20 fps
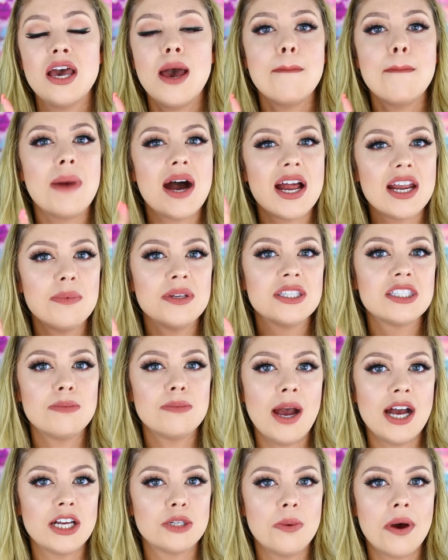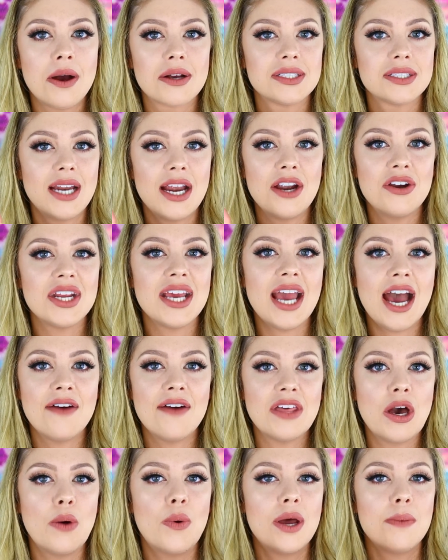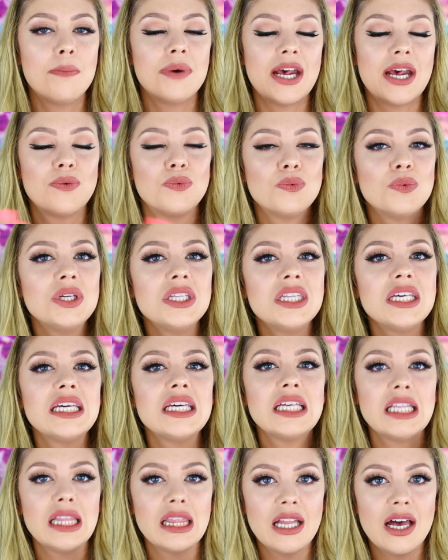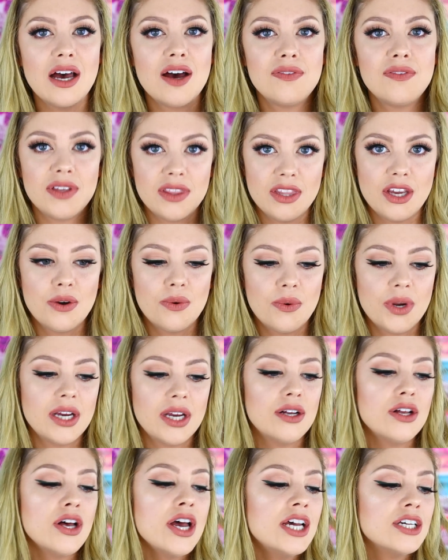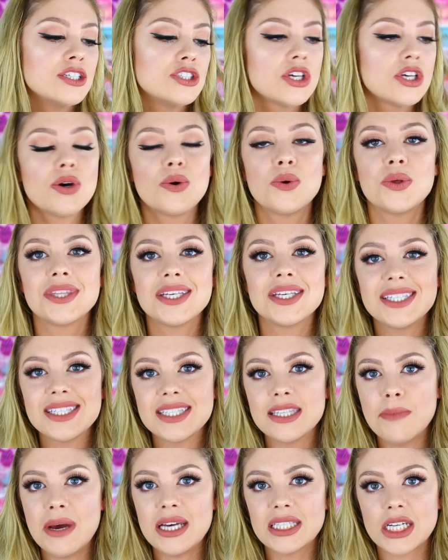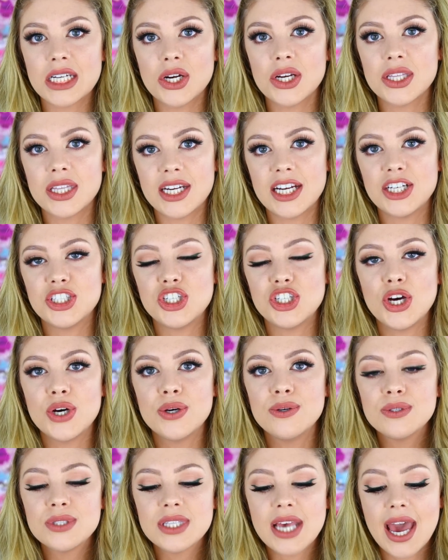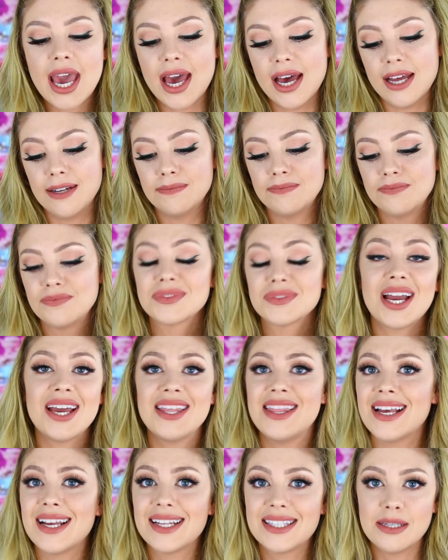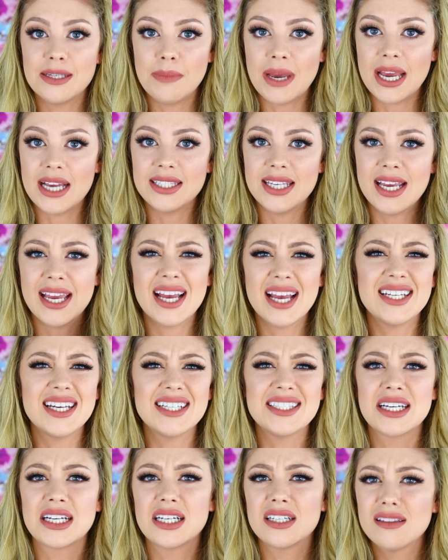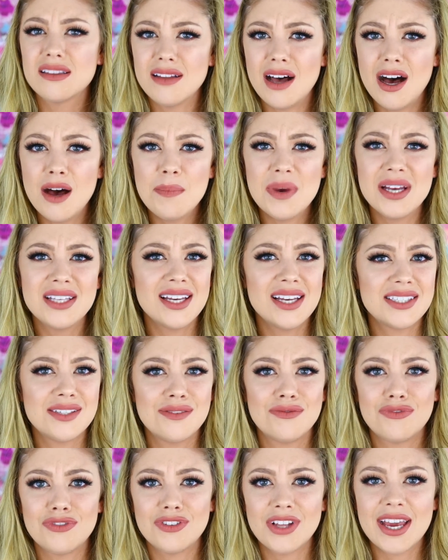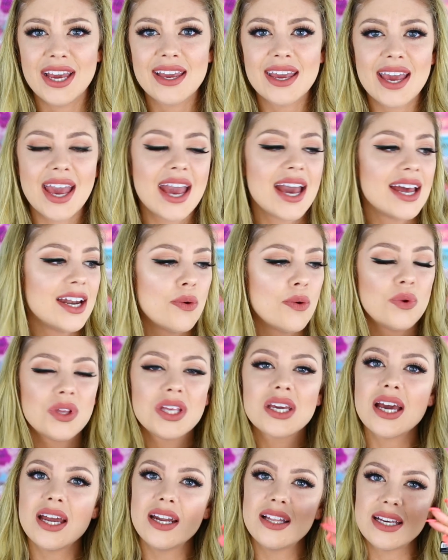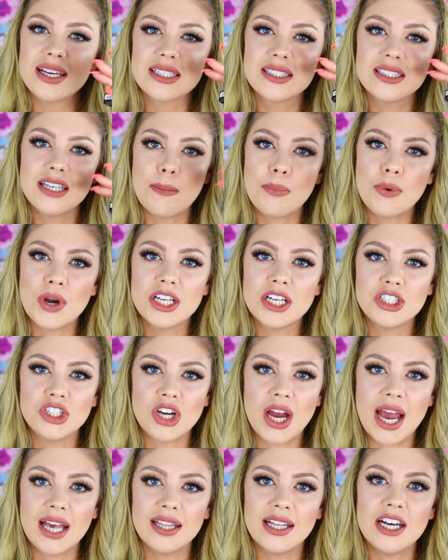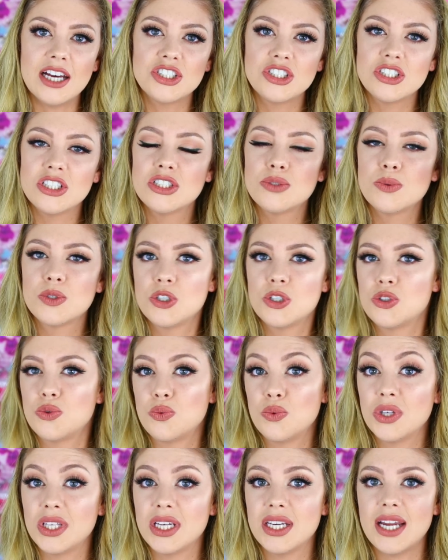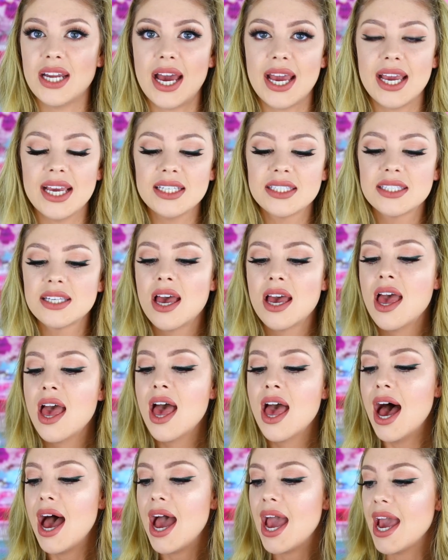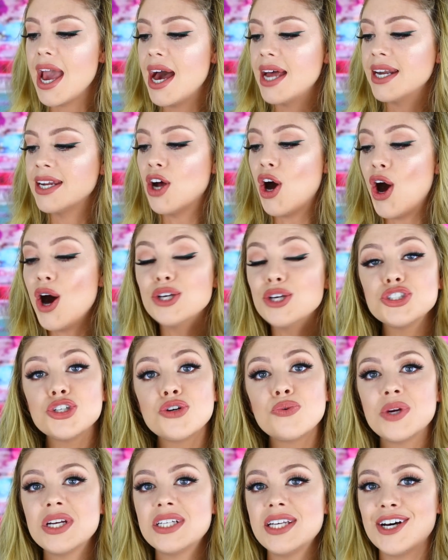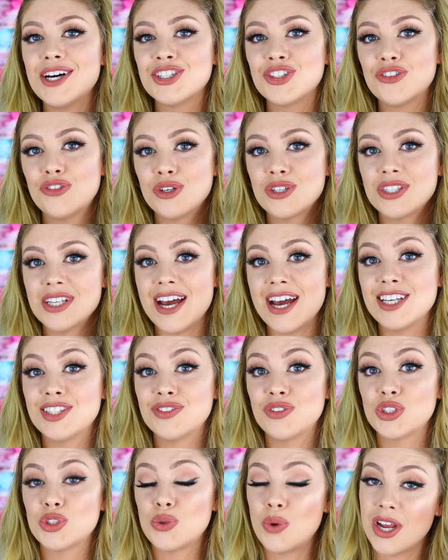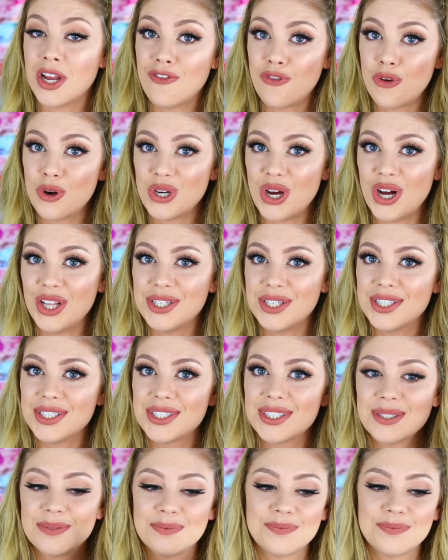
might have been Smashbox, and I already have that one, but I really love They're Real. So this is the mascara that I chose, and I think it's amazing. It doesn't clump, it doesn't flake, and it really kind of like separates your eyelashes, which is really nice. And it also retails full size for $24.